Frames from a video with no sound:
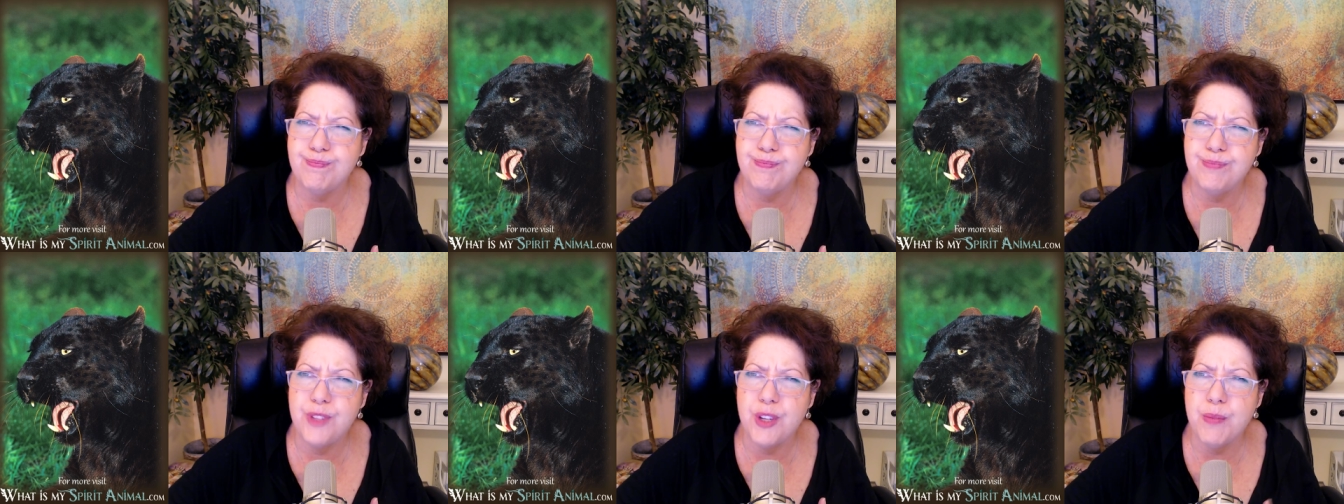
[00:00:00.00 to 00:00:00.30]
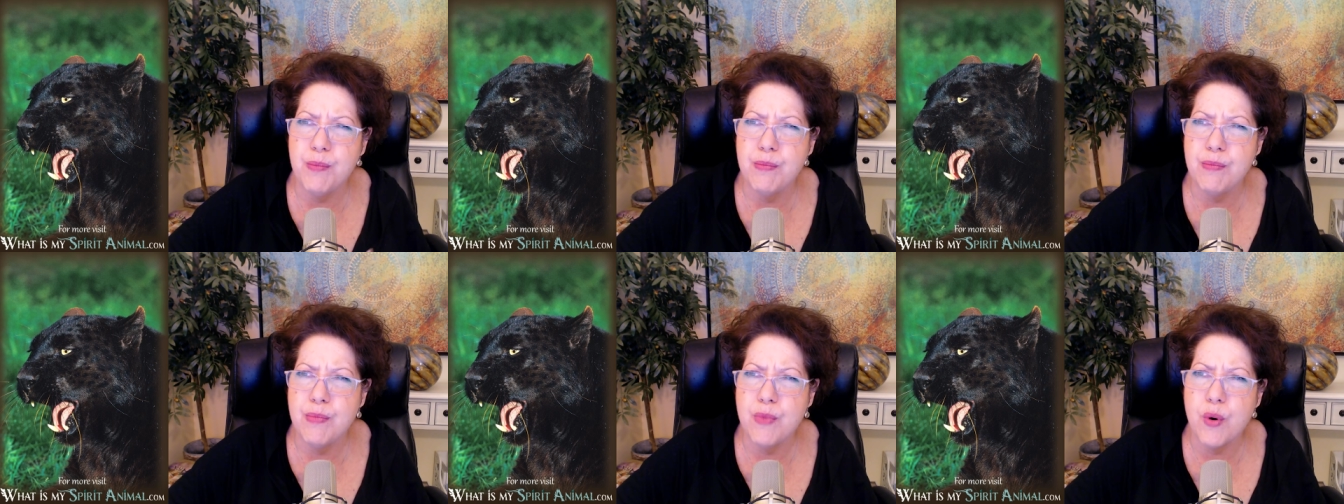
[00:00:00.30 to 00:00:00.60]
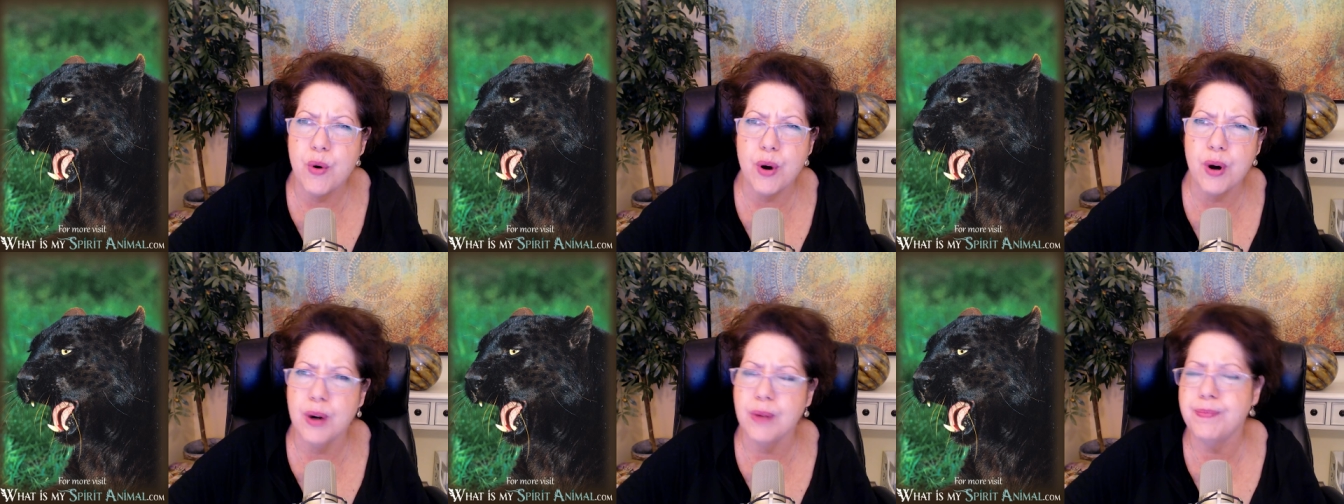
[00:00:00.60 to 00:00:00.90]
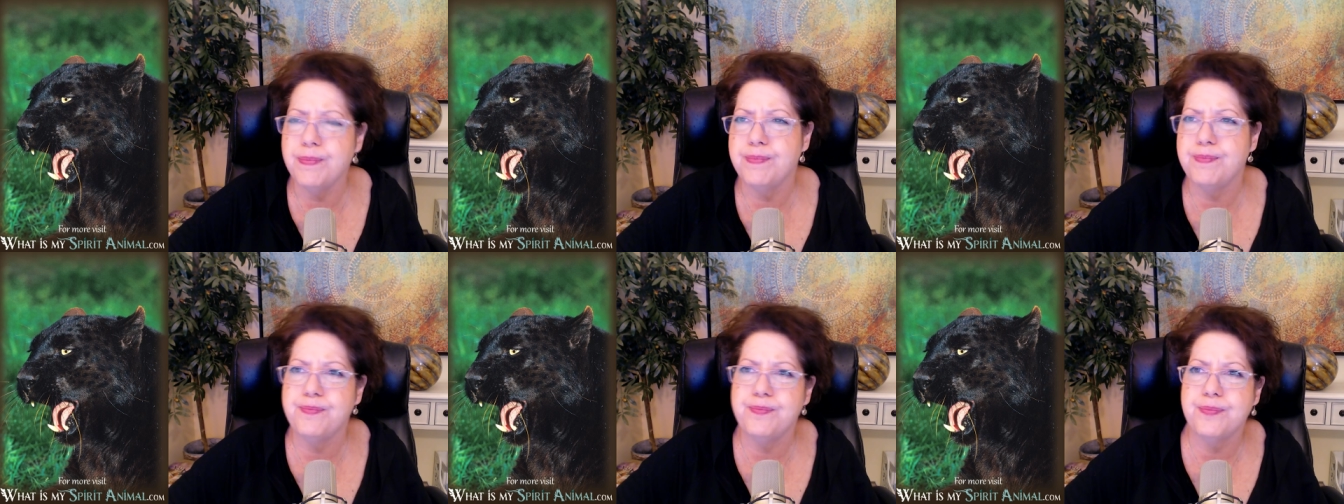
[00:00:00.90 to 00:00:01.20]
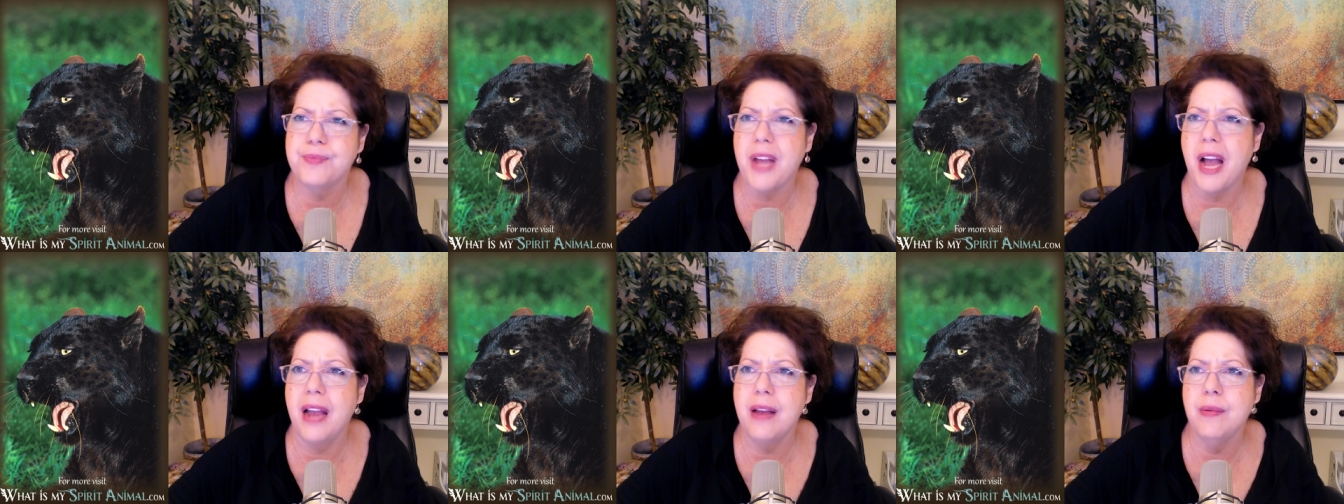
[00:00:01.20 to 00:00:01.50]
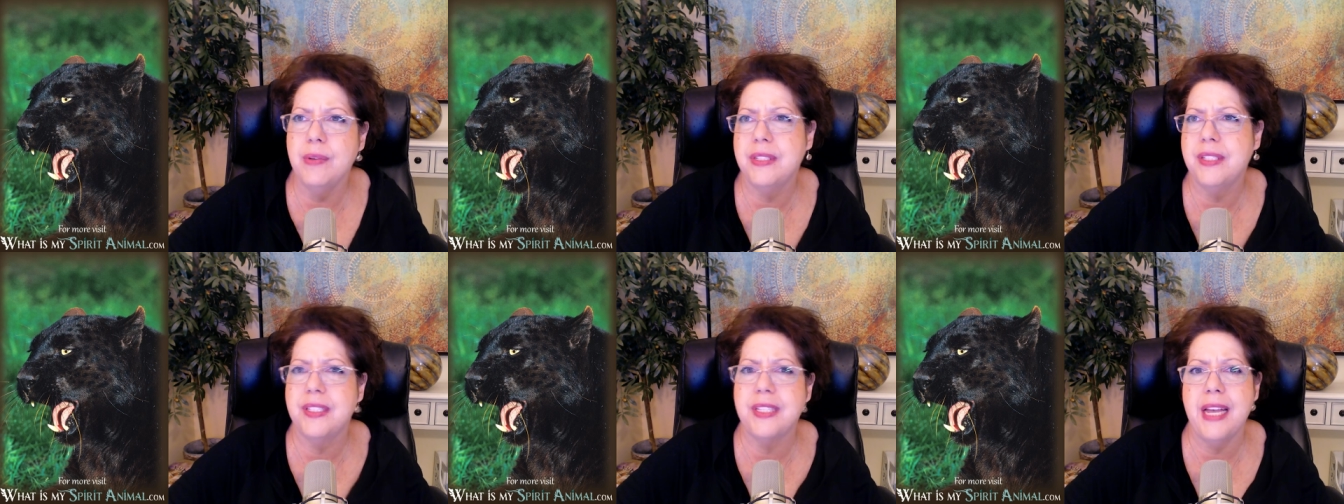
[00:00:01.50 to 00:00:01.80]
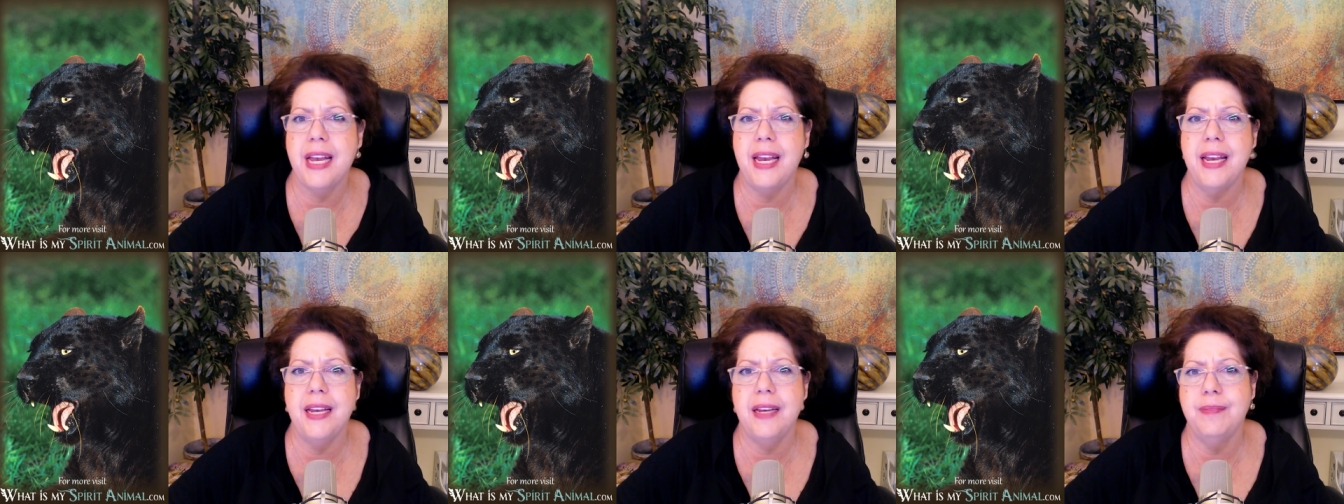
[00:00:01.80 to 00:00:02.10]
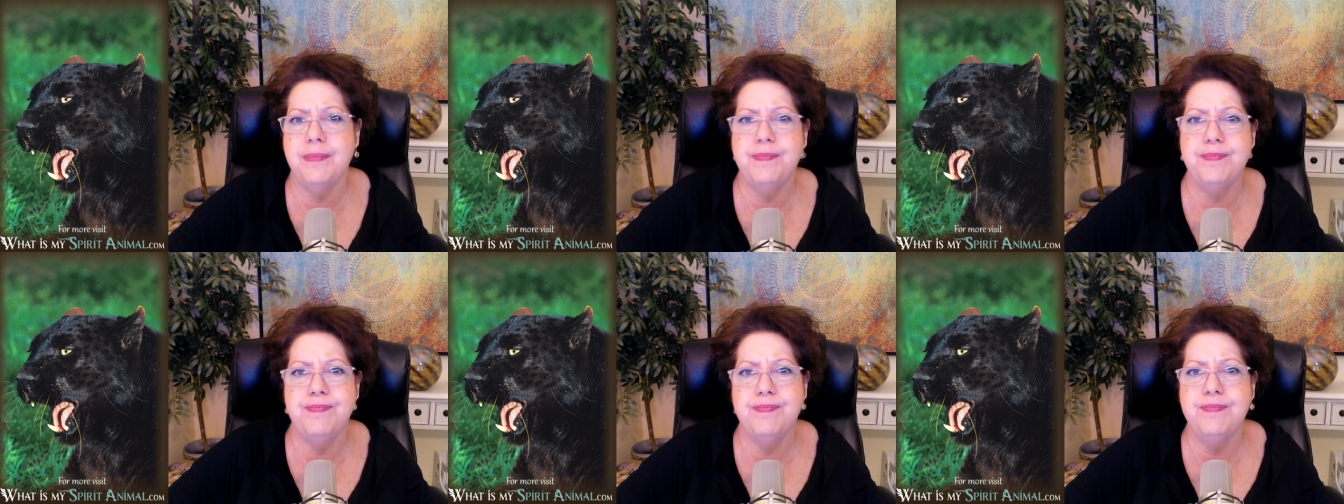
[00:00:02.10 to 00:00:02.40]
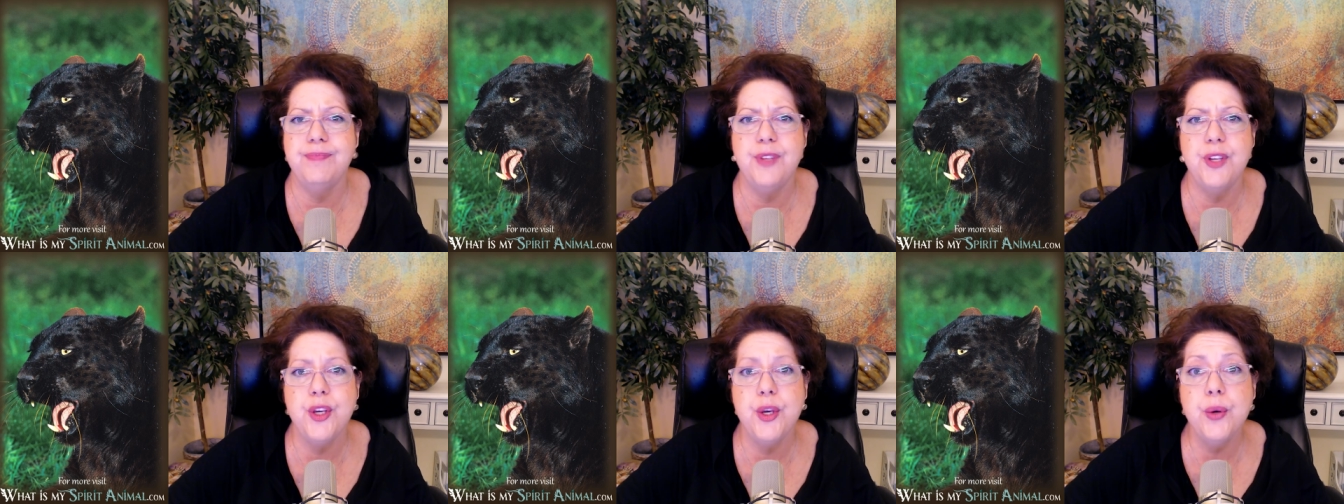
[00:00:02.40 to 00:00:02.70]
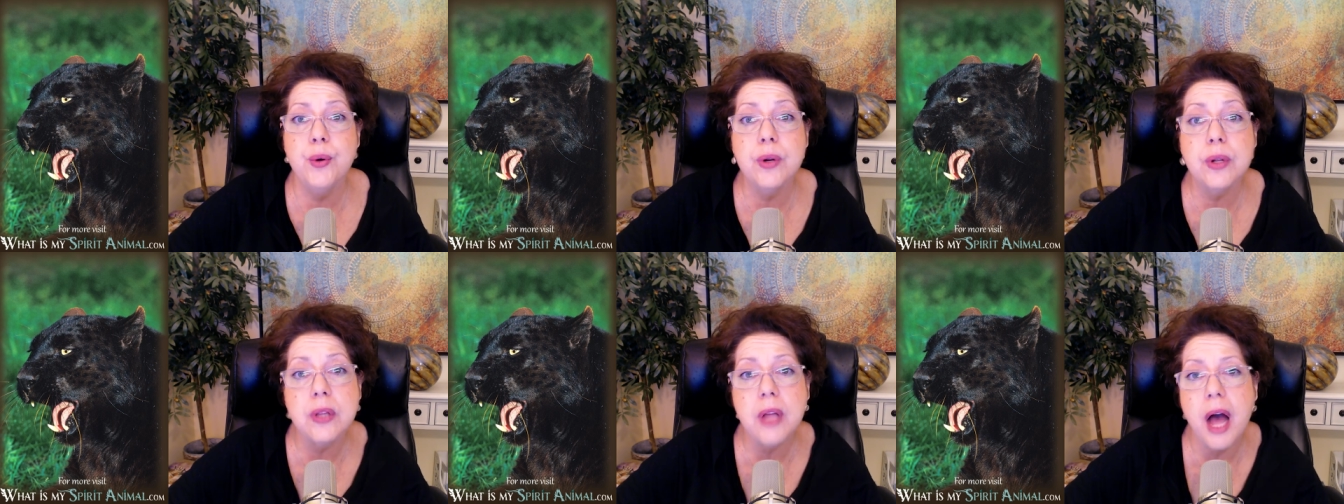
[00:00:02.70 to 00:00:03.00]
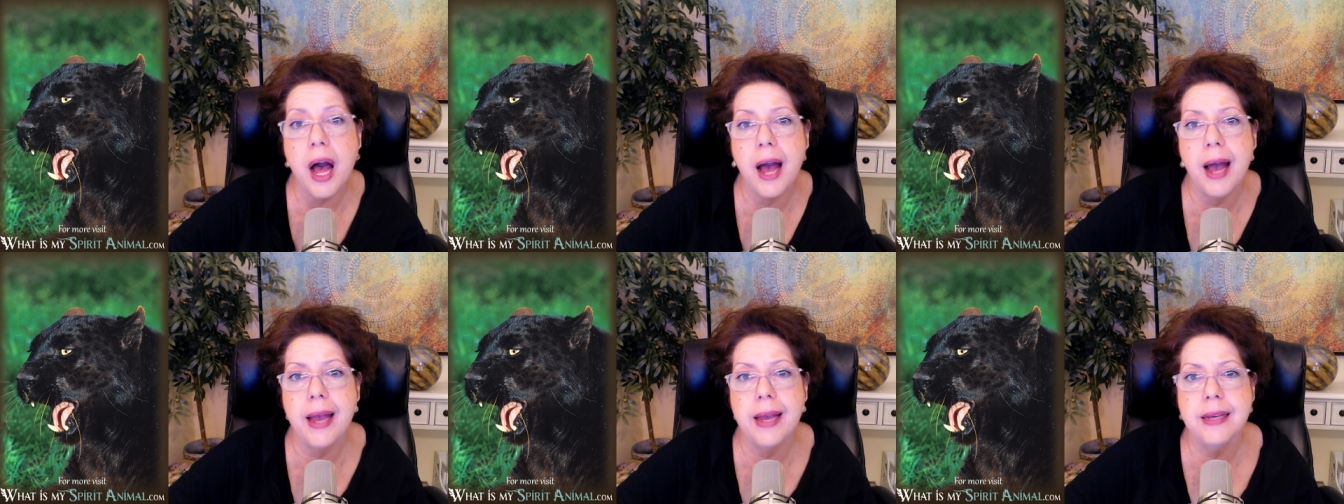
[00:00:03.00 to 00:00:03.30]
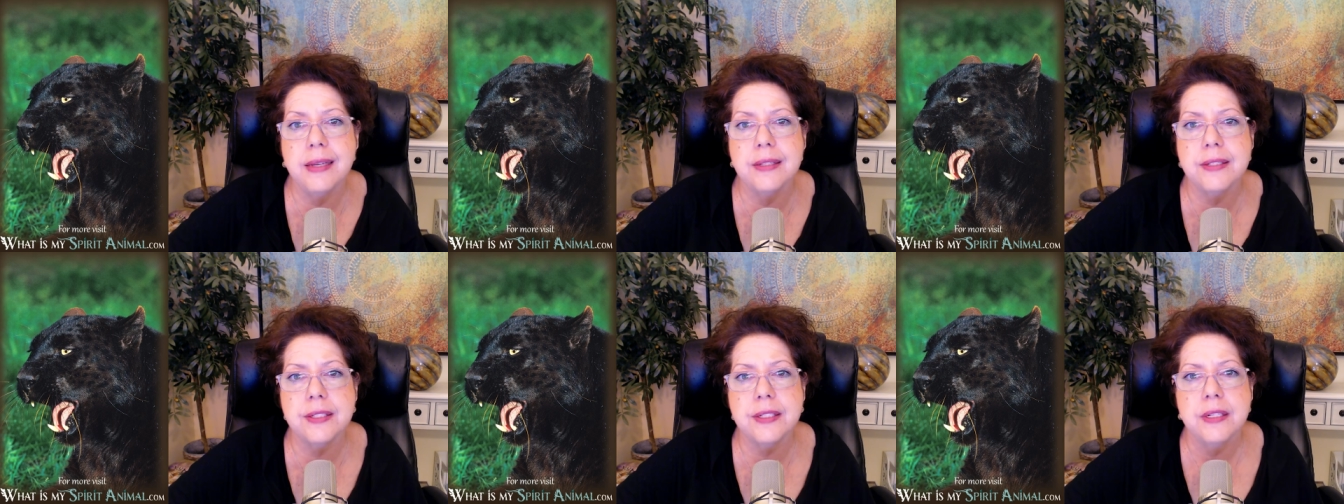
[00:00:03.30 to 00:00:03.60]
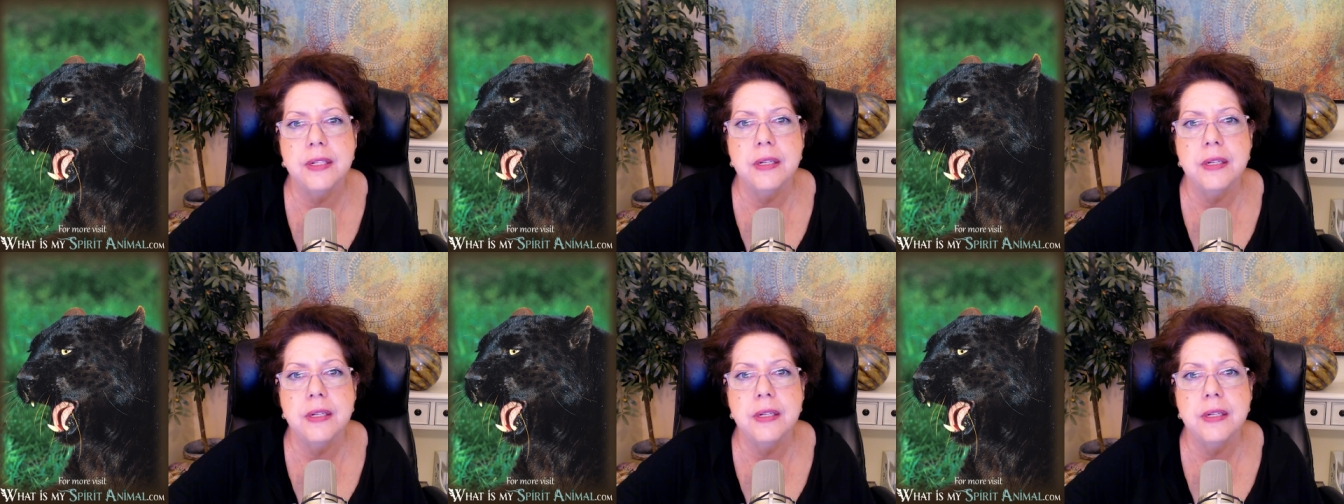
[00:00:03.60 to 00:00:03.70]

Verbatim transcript: the more, I would say, utilized